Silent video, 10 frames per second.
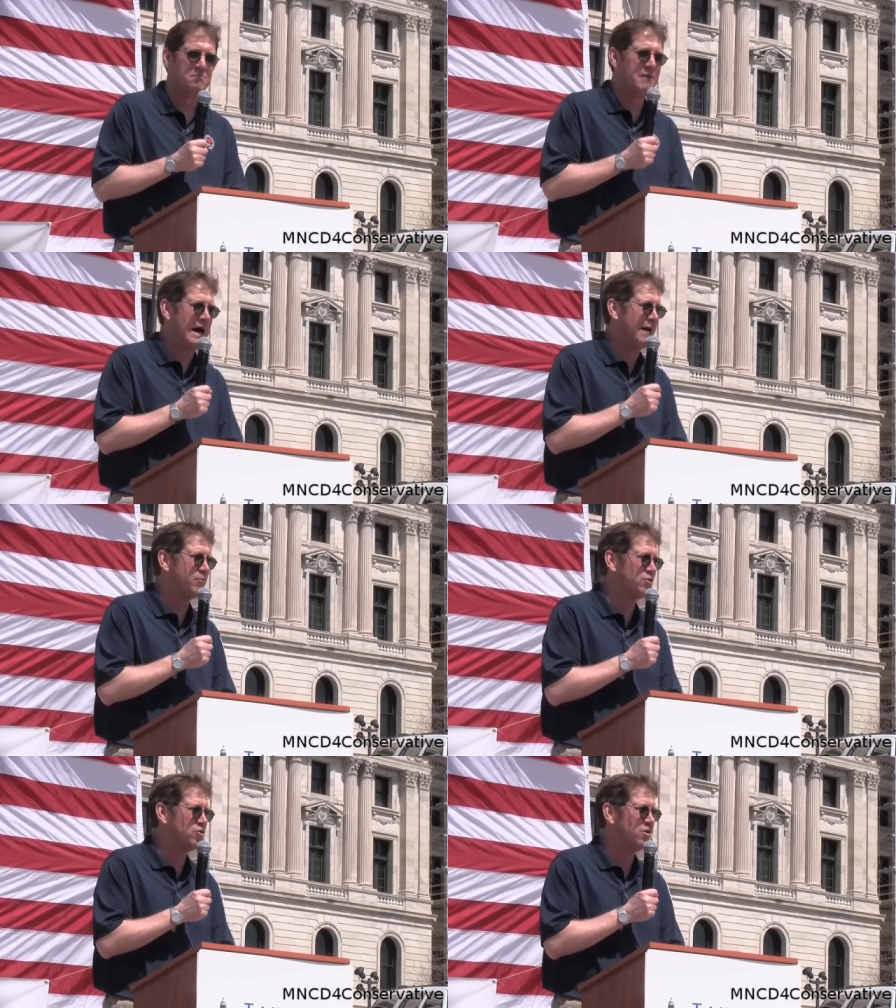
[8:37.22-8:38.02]

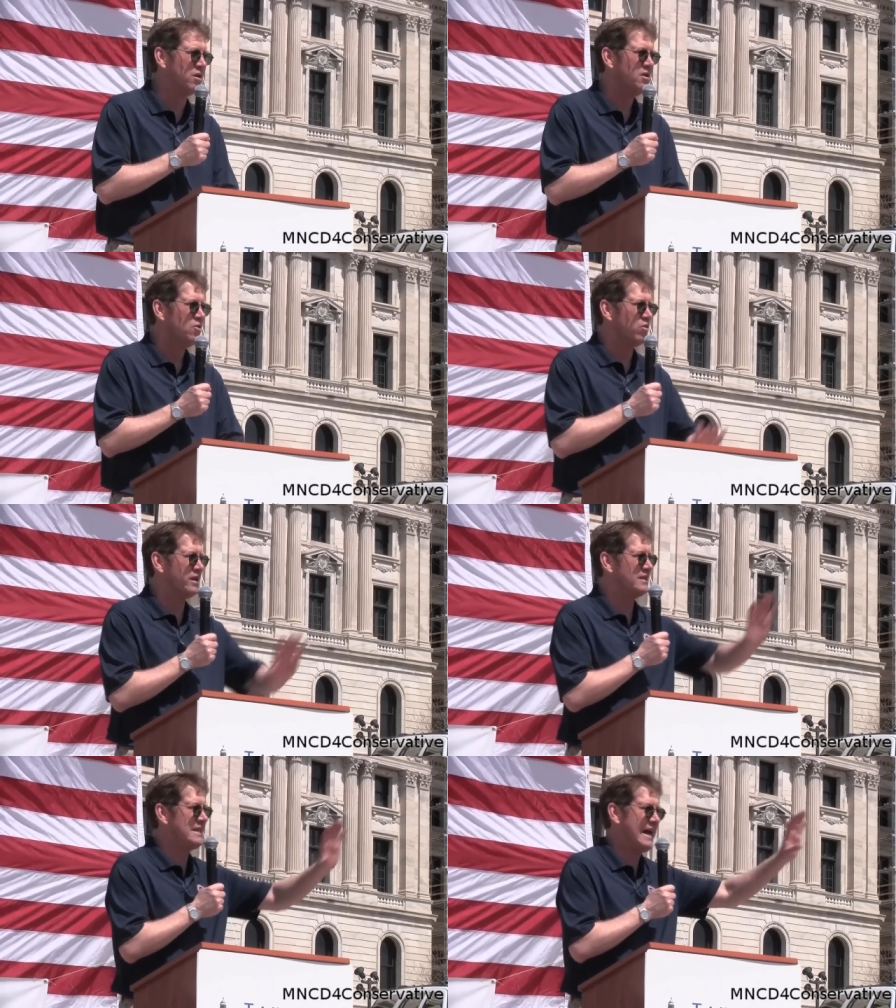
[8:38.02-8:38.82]
mob rule.
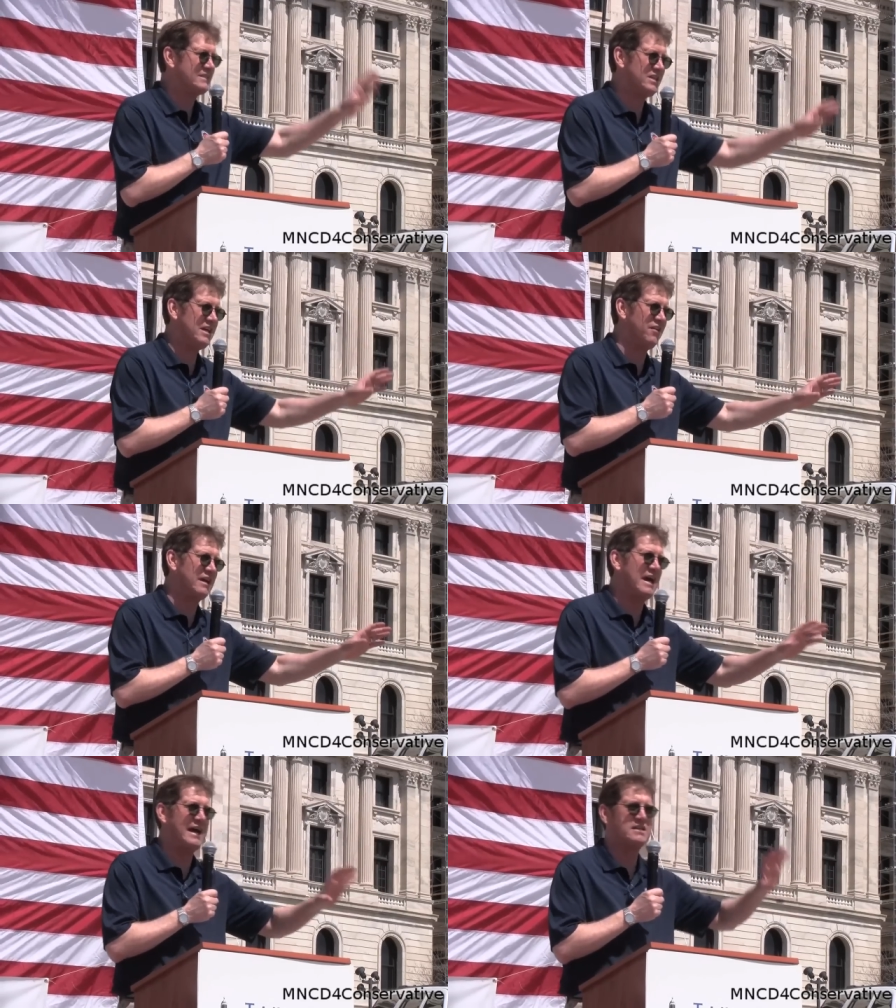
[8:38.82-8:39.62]
We're going to tax the other
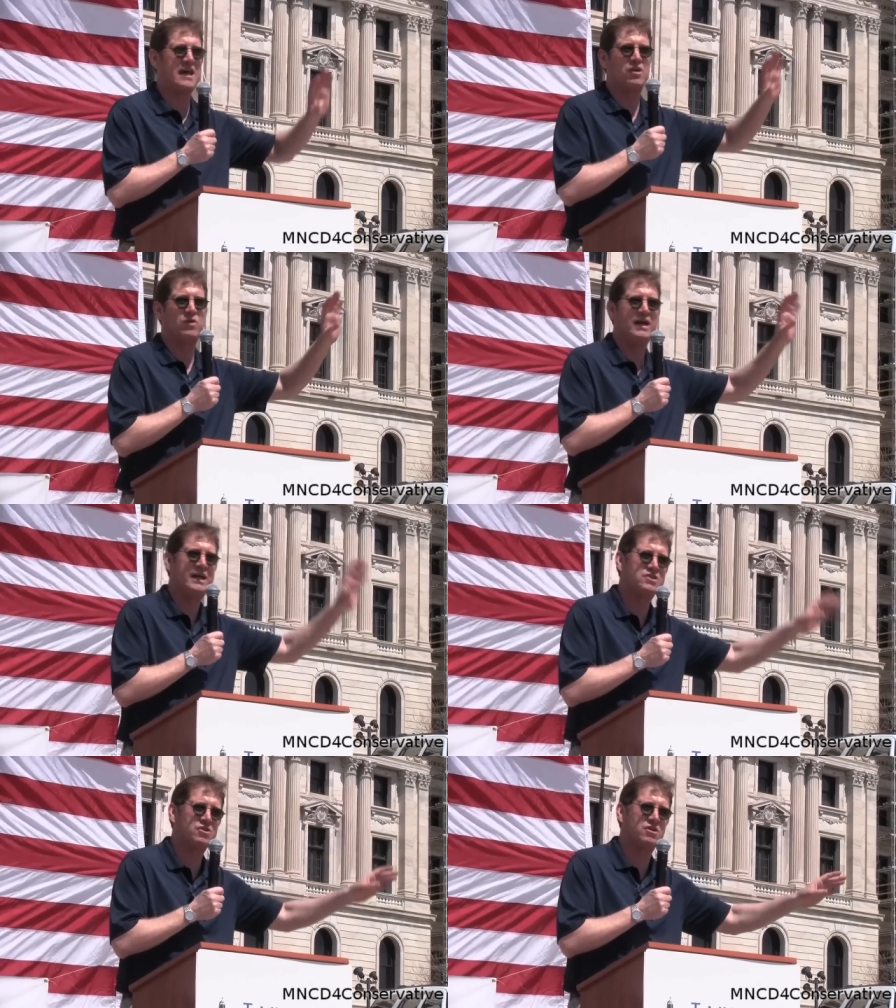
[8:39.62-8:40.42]
guy, take away
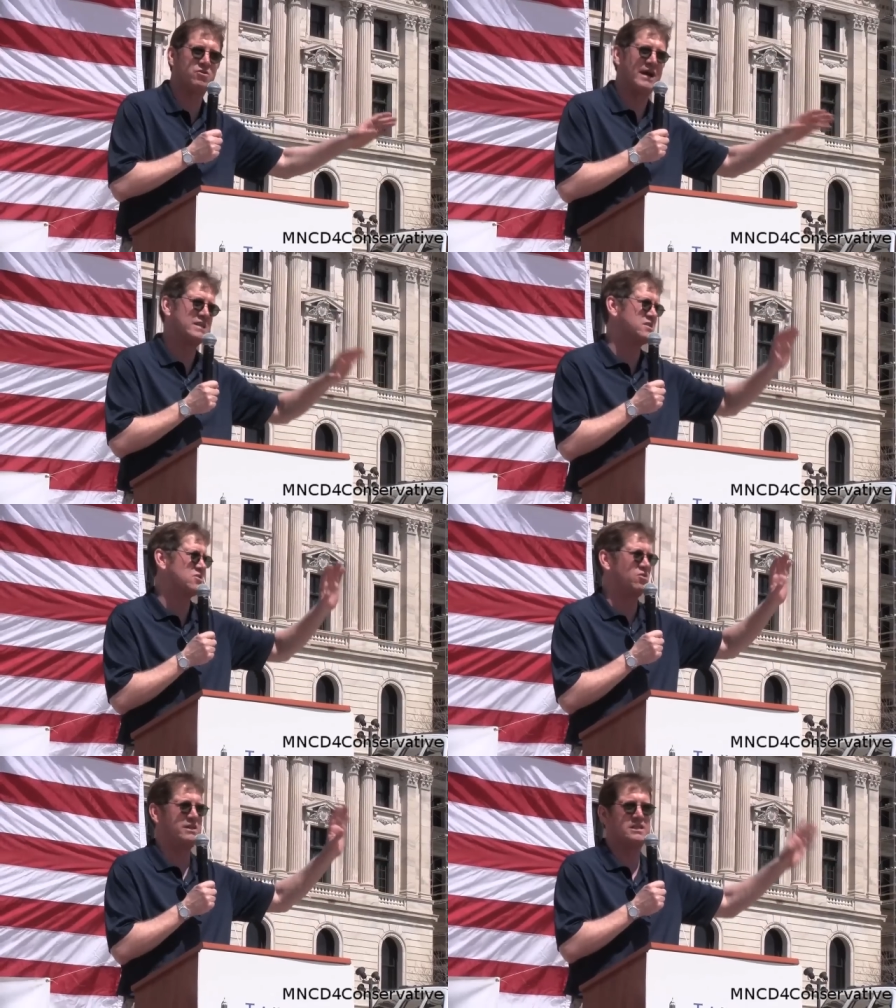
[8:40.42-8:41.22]
his or her rights.
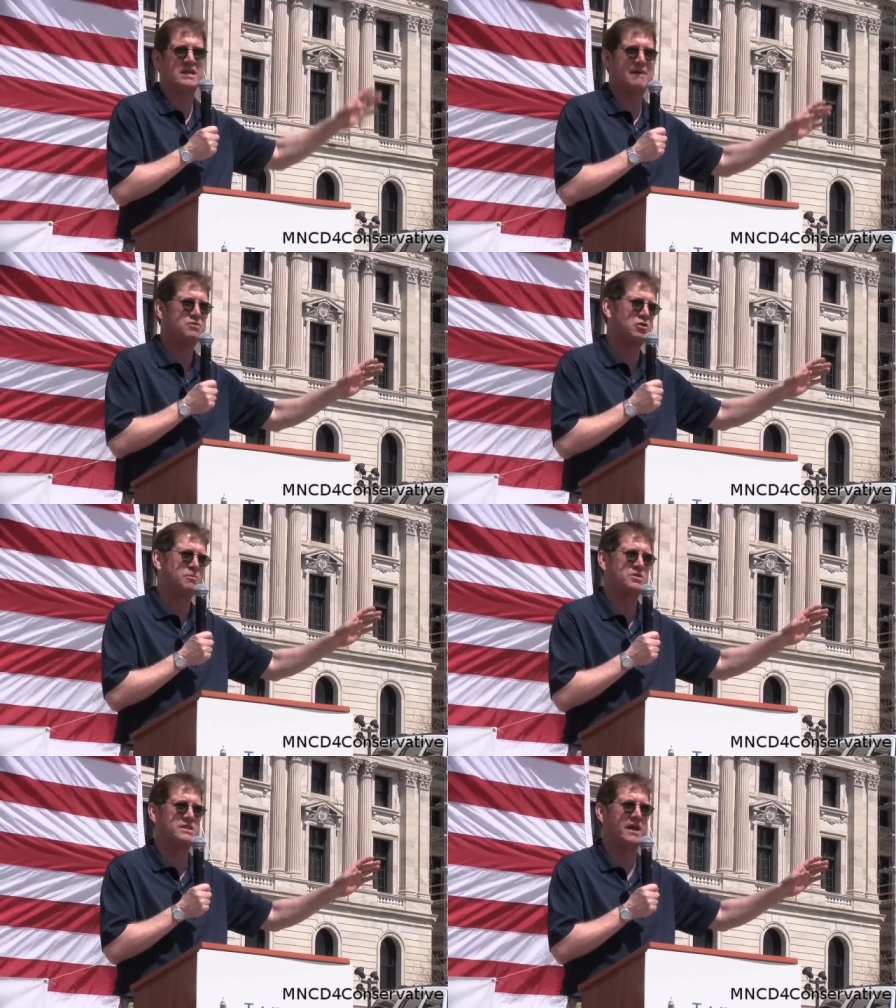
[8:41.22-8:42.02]
It's only the top
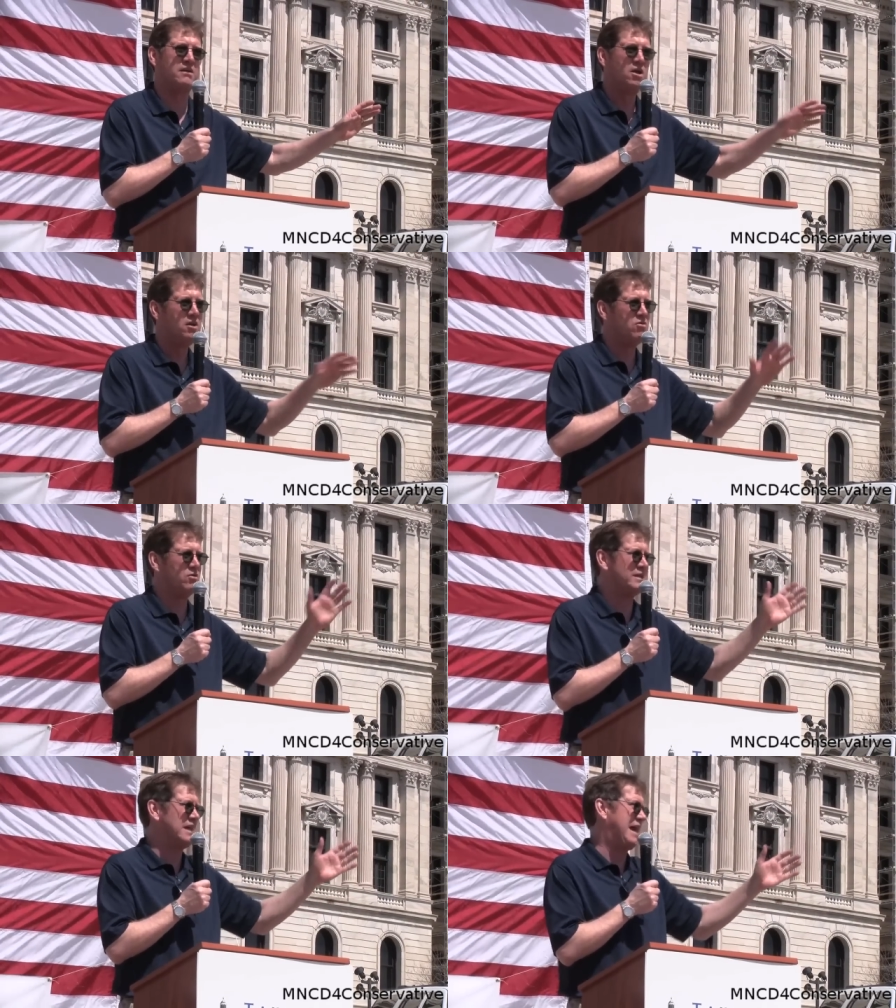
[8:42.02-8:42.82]
2%.
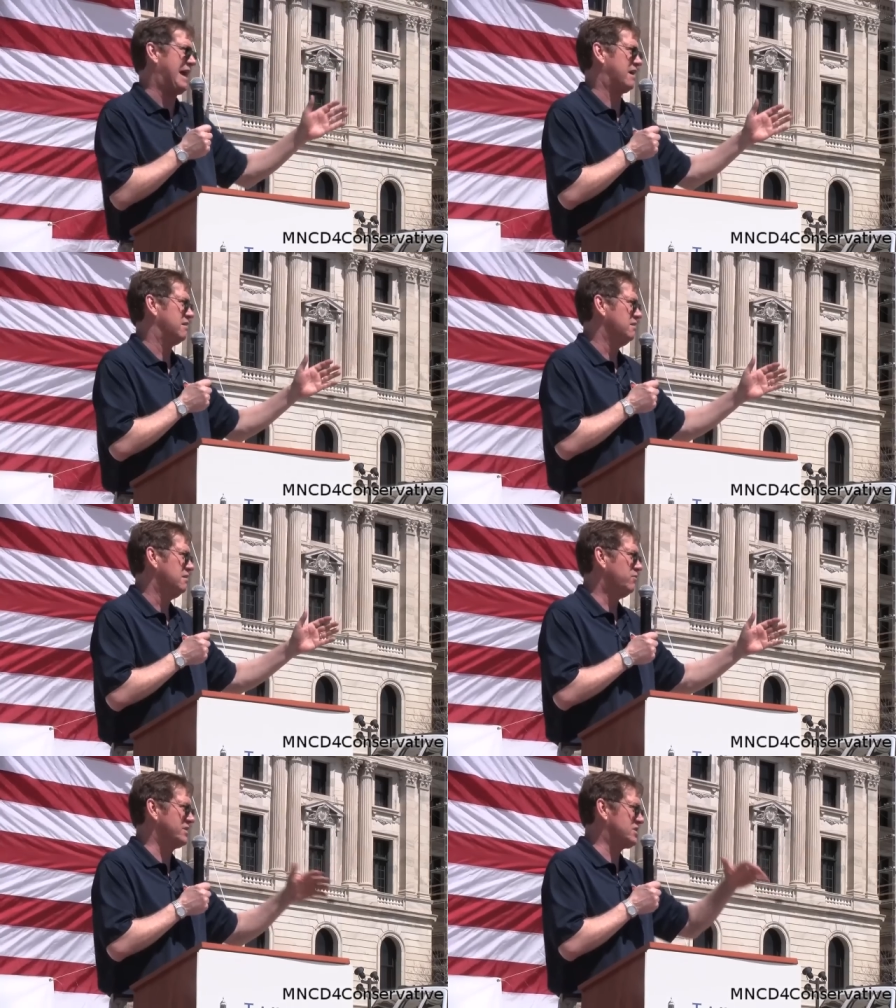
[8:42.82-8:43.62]
Well, what the
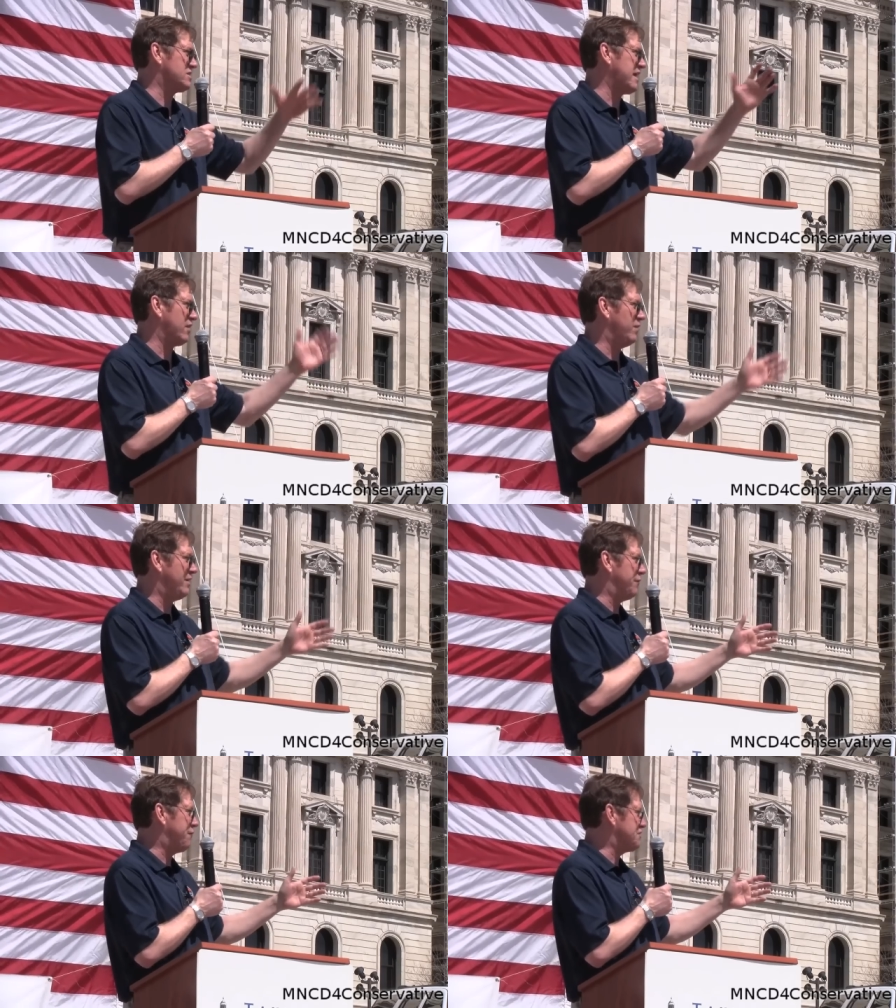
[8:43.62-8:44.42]
heck? Let's just take
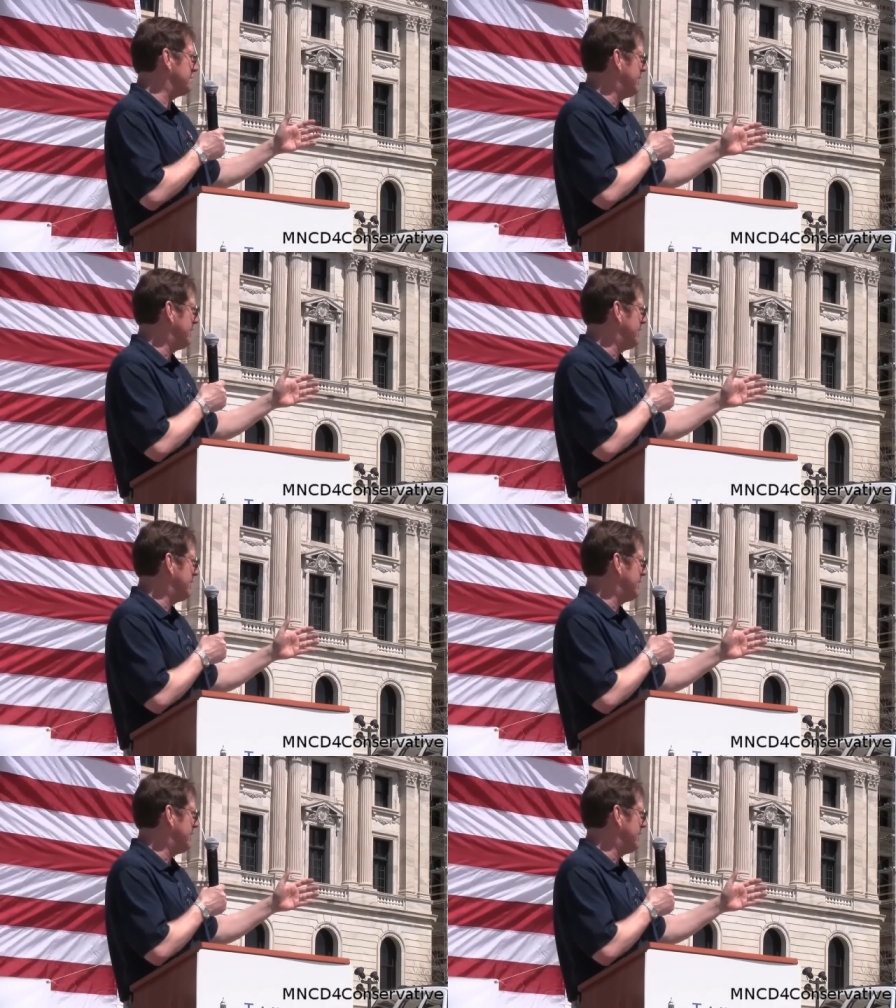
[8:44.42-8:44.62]
away their First